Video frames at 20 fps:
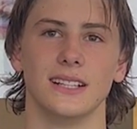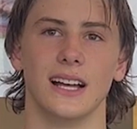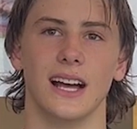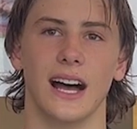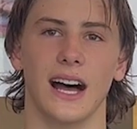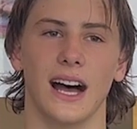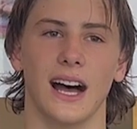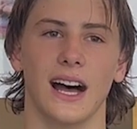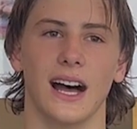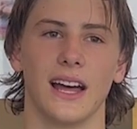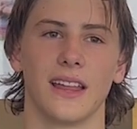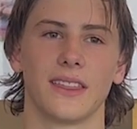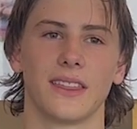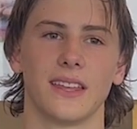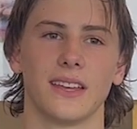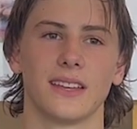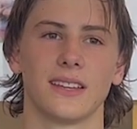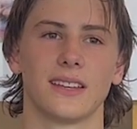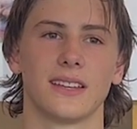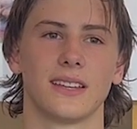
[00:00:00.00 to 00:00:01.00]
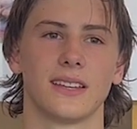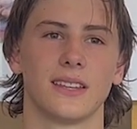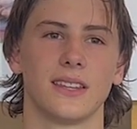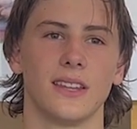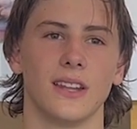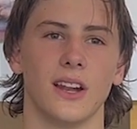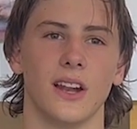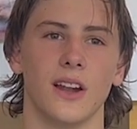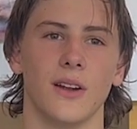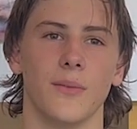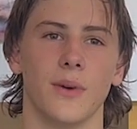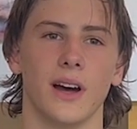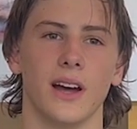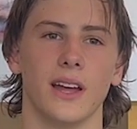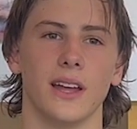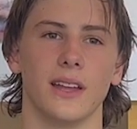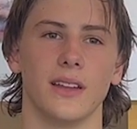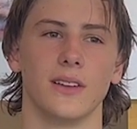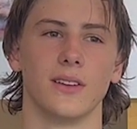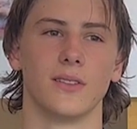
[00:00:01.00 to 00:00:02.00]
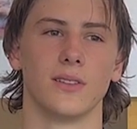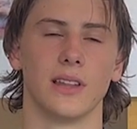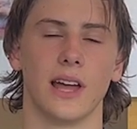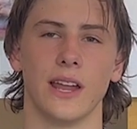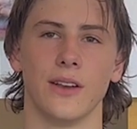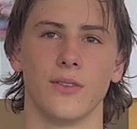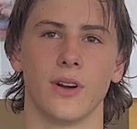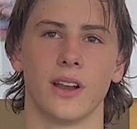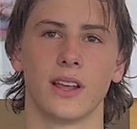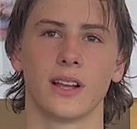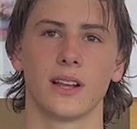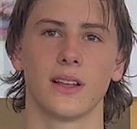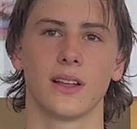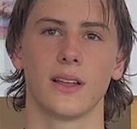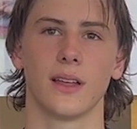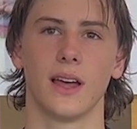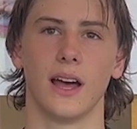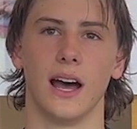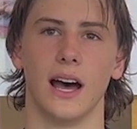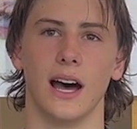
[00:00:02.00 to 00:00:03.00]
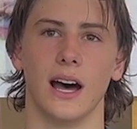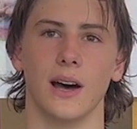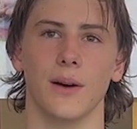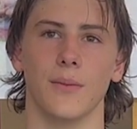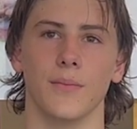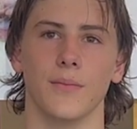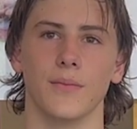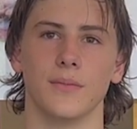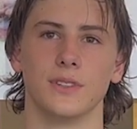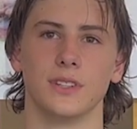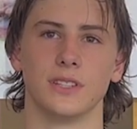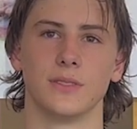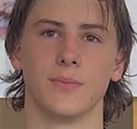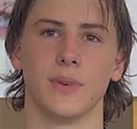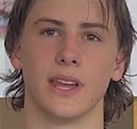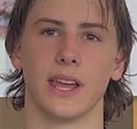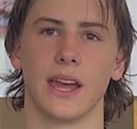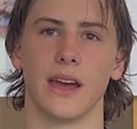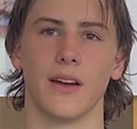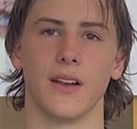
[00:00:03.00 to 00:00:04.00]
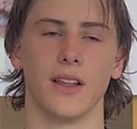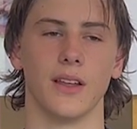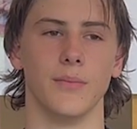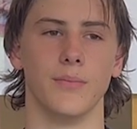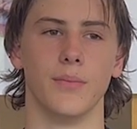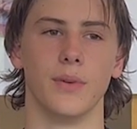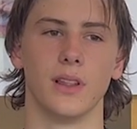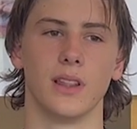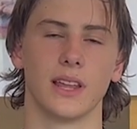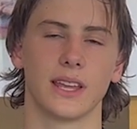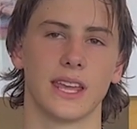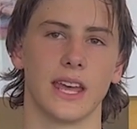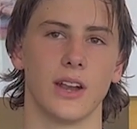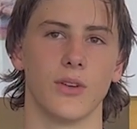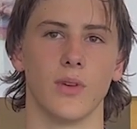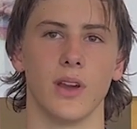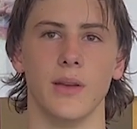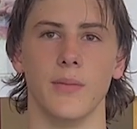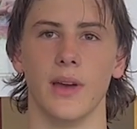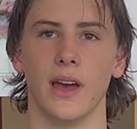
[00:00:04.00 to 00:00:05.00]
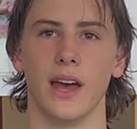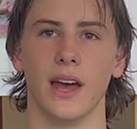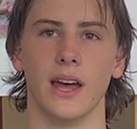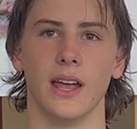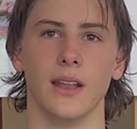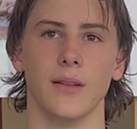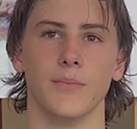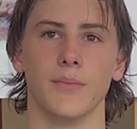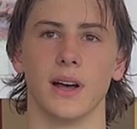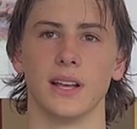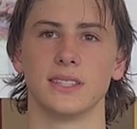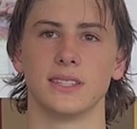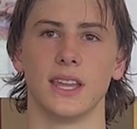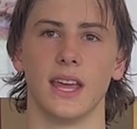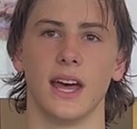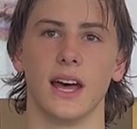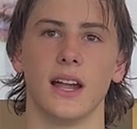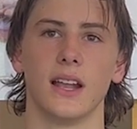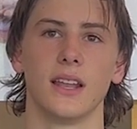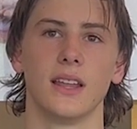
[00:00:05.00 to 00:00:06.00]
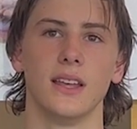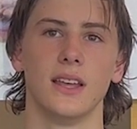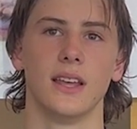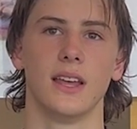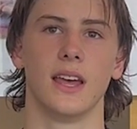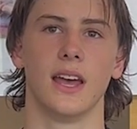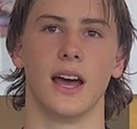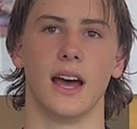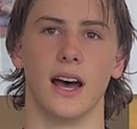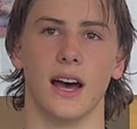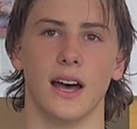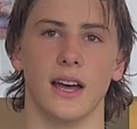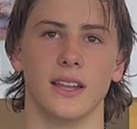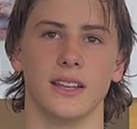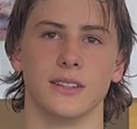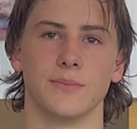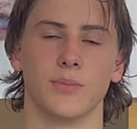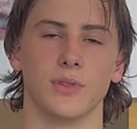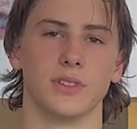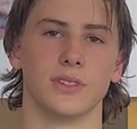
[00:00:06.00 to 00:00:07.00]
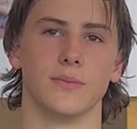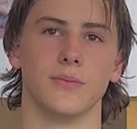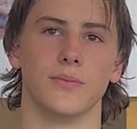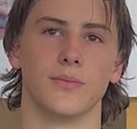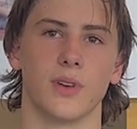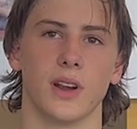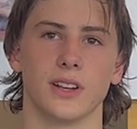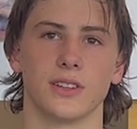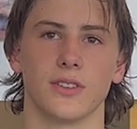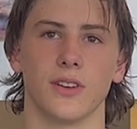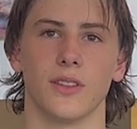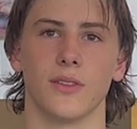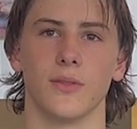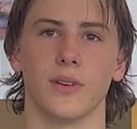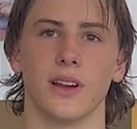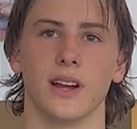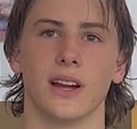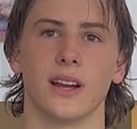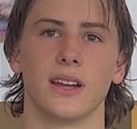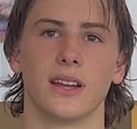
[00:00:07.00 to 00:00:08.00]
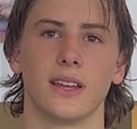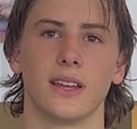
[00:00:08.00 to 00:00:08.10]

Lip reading: I think, you know, my lane running, just being able to like get a rebound, bust out, and just put some pressure on the ring.